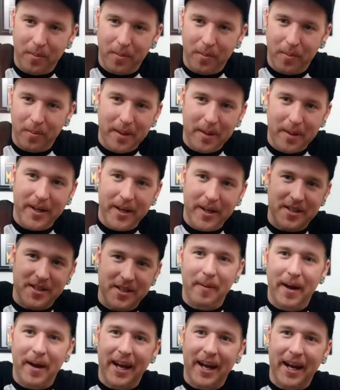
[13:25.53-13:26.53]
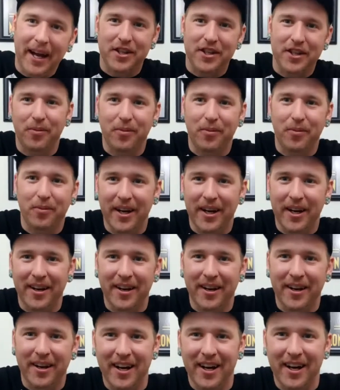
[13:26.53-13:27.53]
PP smackish when
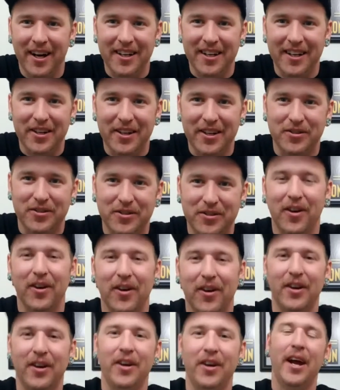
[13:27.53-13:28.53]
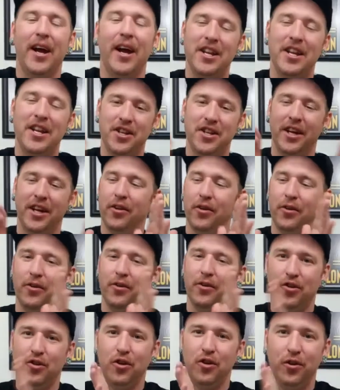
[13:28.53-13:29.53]
you start edging a little
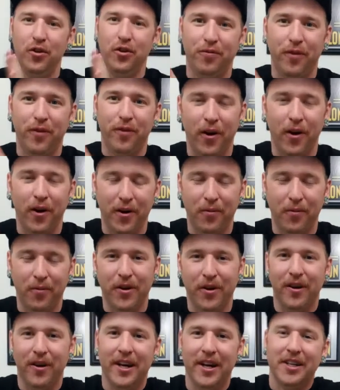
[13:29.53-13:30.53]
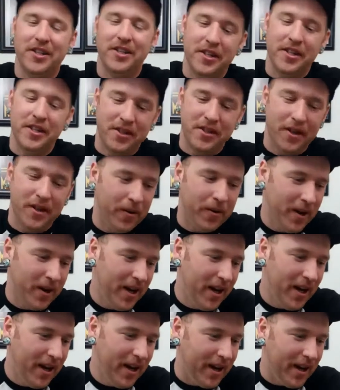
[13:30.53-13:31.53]
too far in one direction. So
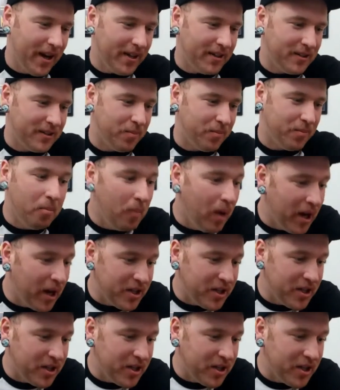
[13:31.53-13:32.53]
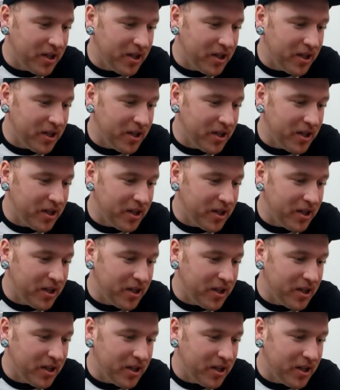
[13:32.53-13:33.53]
as much as I love this hops,
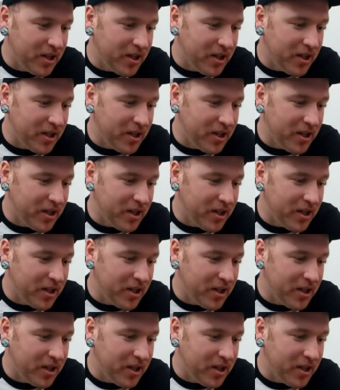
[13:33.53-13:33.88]
if I